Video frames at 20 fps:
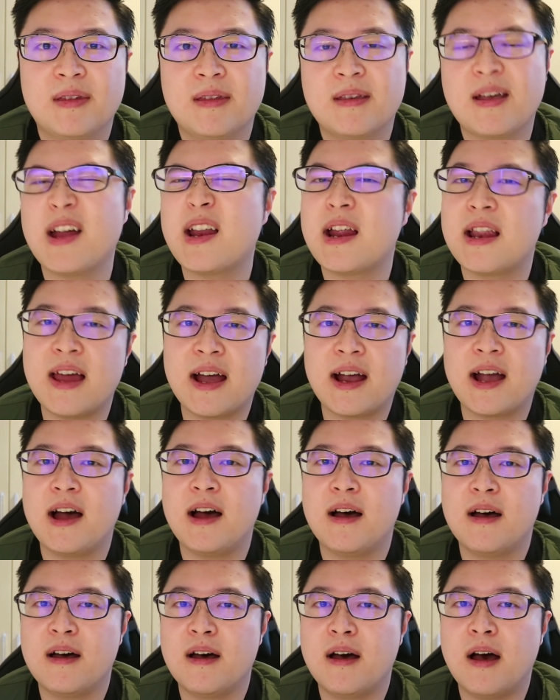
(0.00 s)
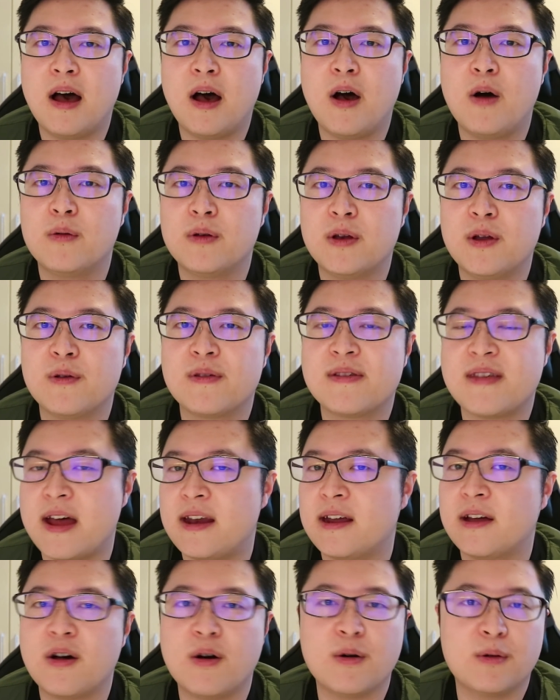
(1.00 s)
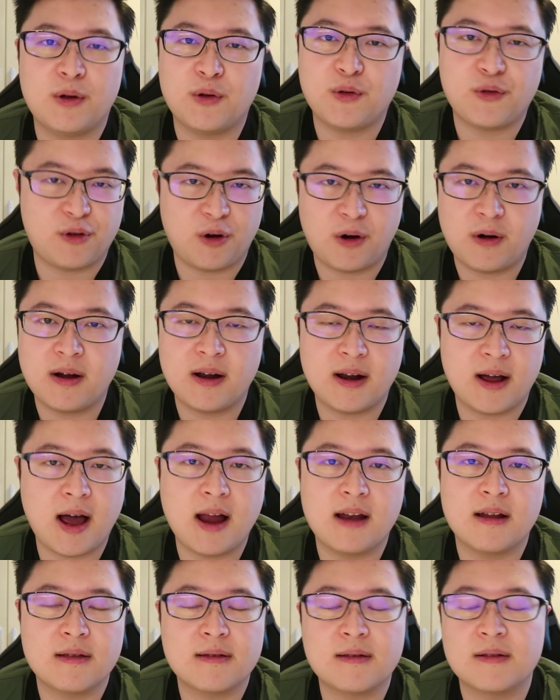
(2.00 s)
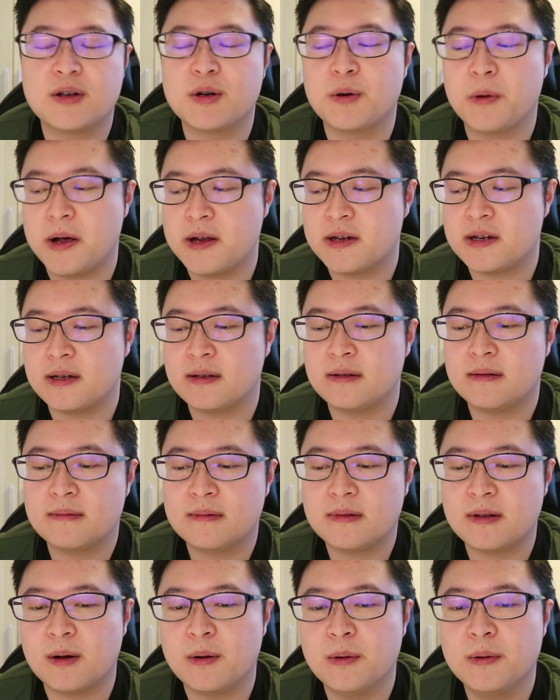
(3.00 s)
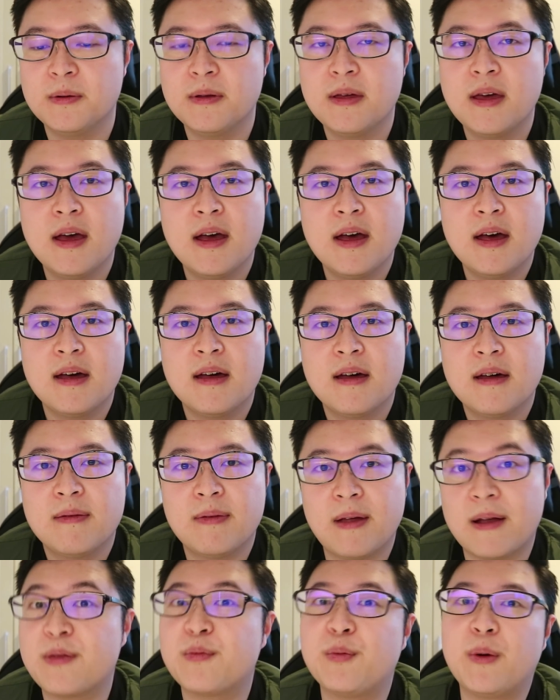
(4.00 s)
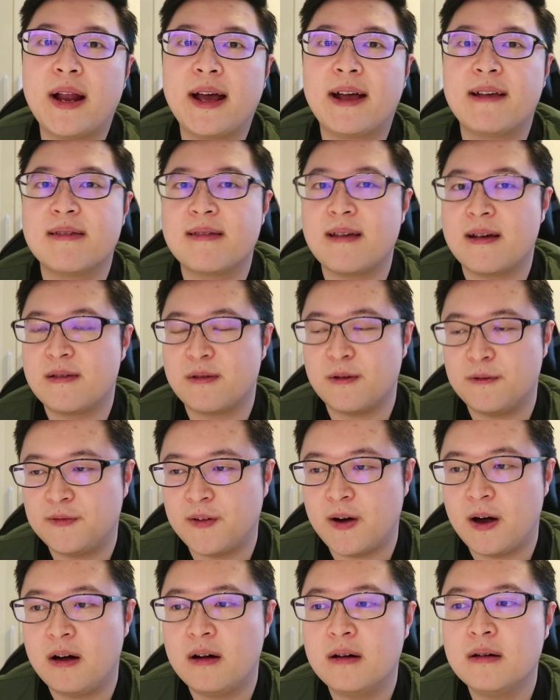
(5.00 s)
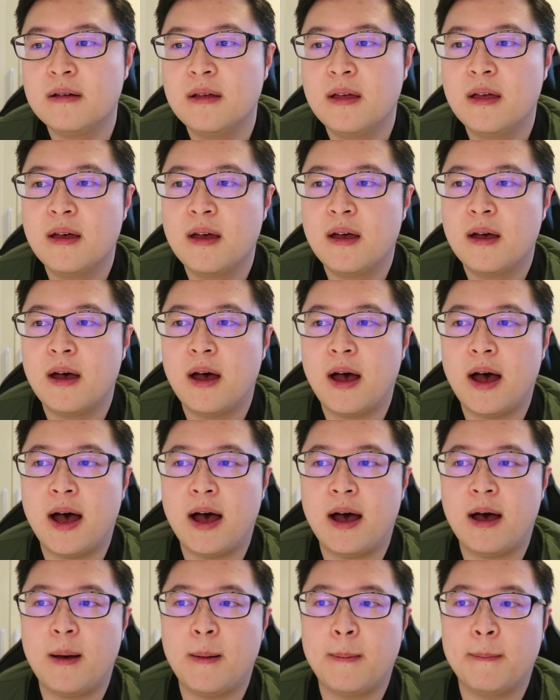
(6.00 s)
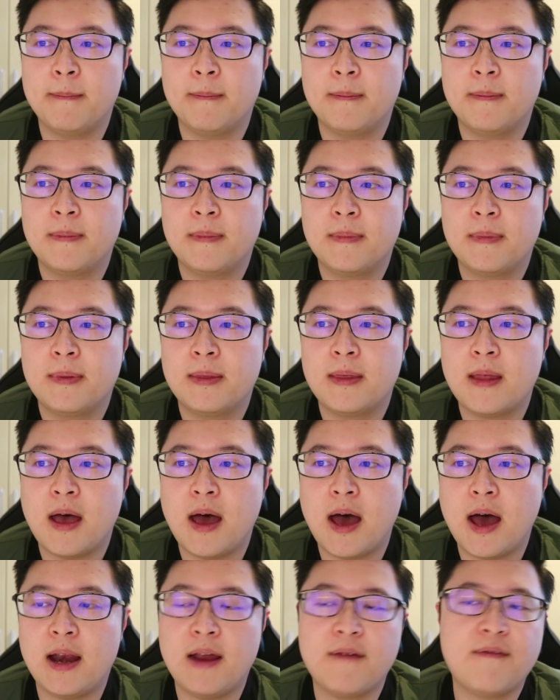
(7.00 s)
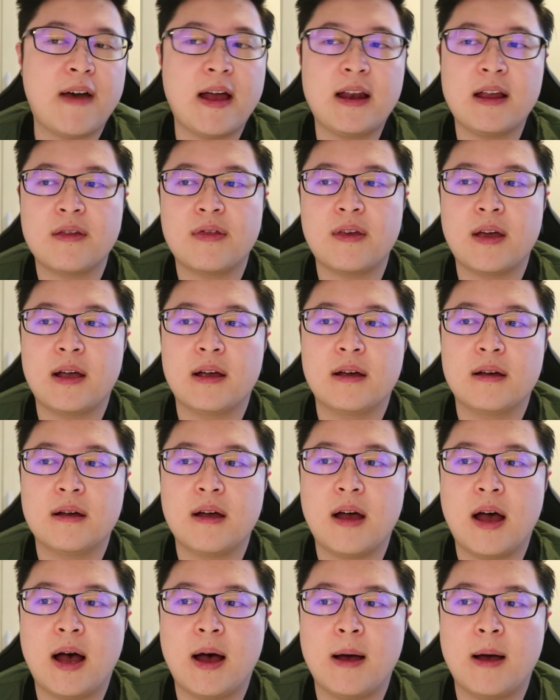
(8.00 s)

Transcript: it's kind of like a whole new setting, whole new story, that kind of situation. So that's what I can say so far. And if anything,